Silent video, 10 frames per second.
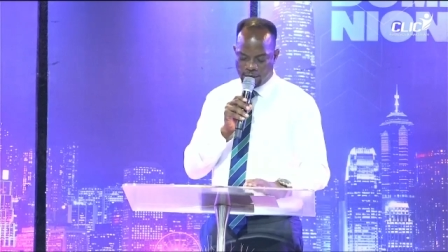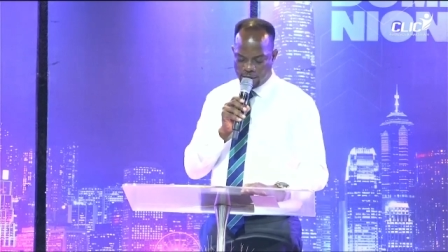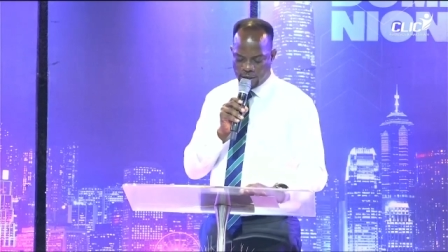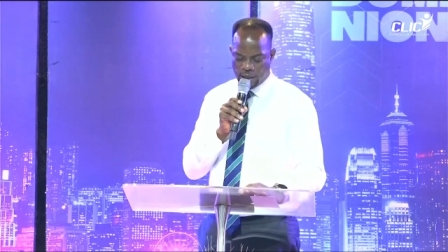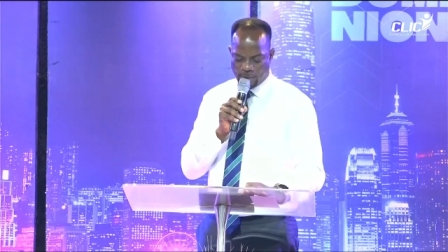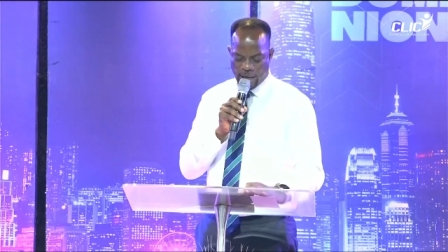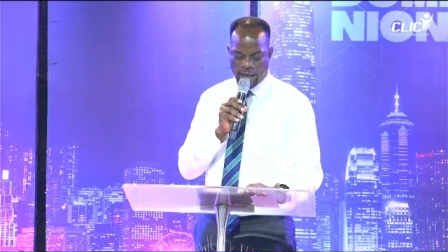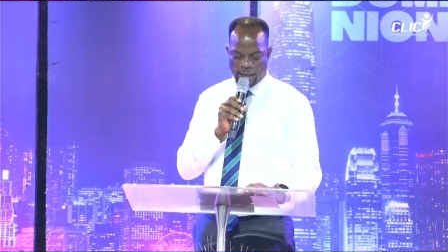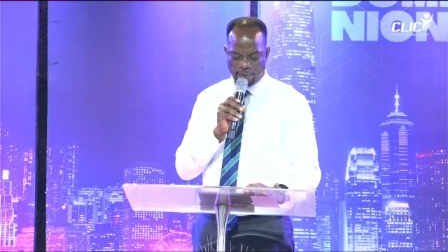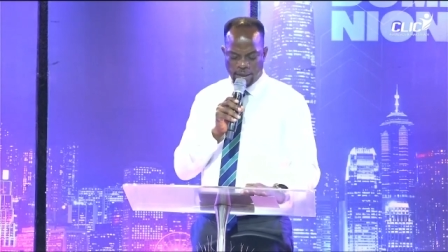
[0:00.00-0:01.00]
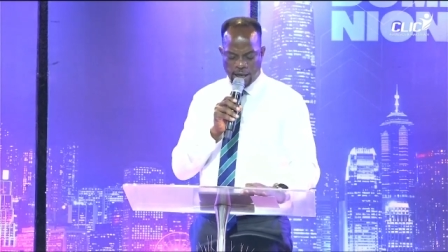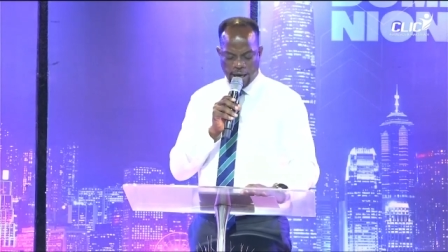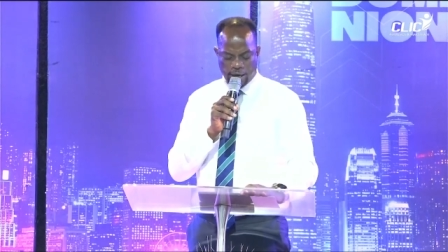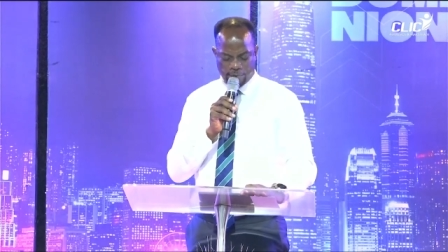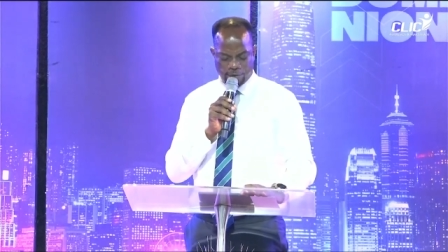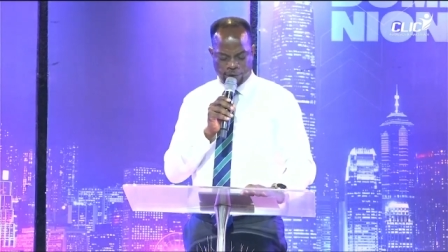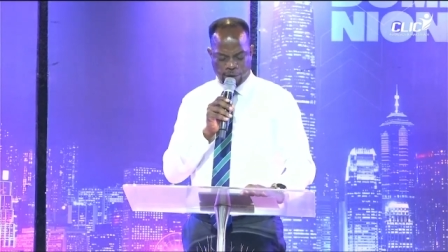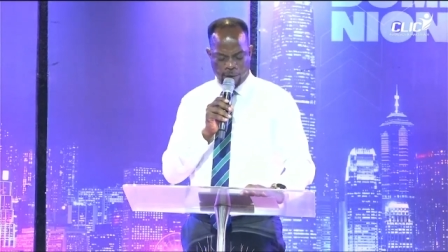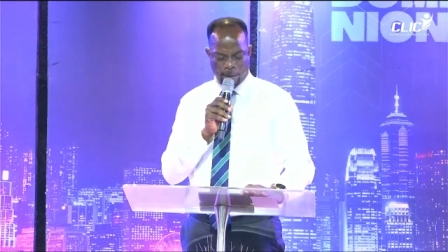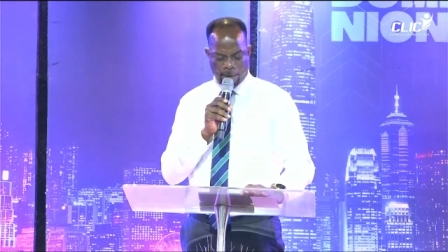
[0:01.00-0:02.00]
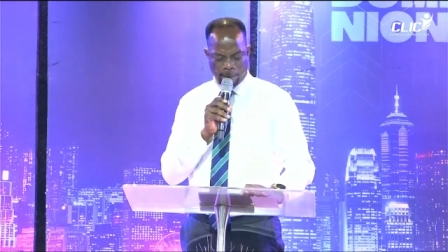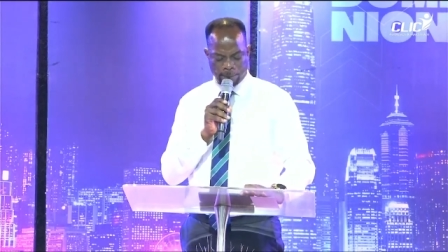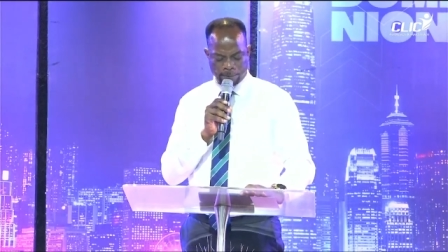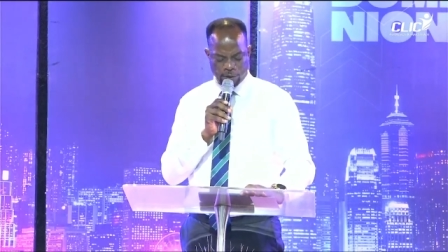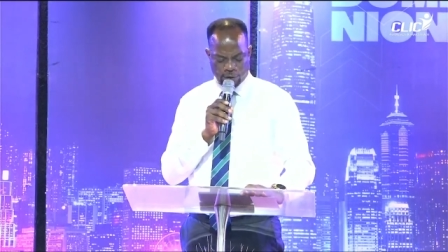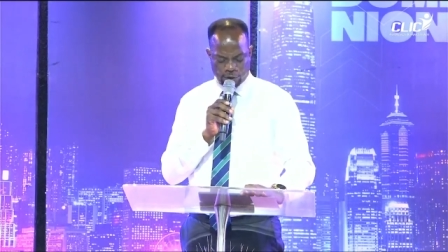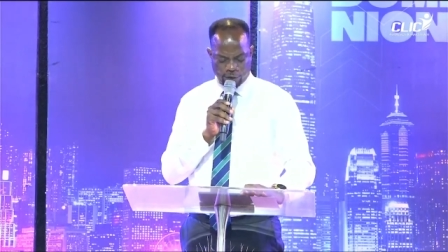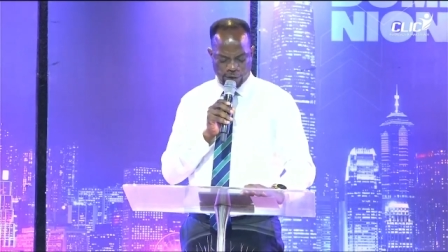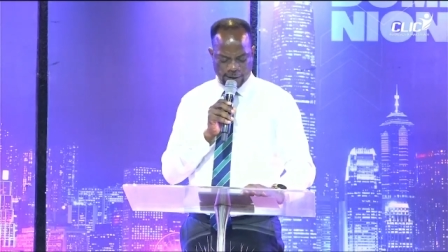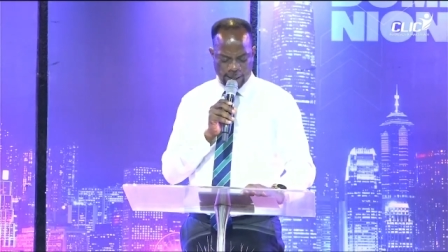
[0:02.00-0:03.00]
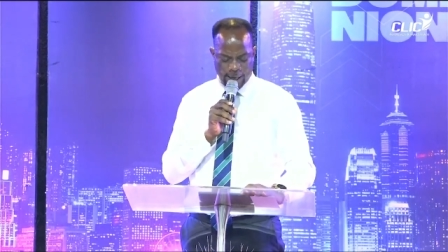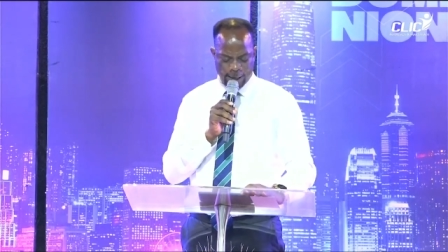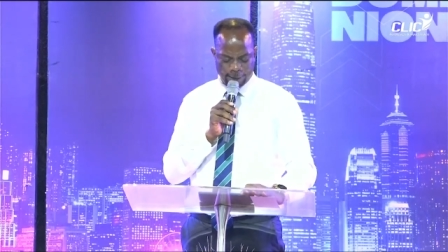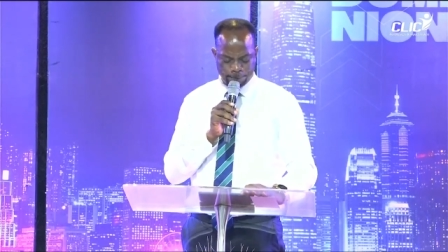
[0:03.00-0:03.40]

Amen. And number four, because of our time,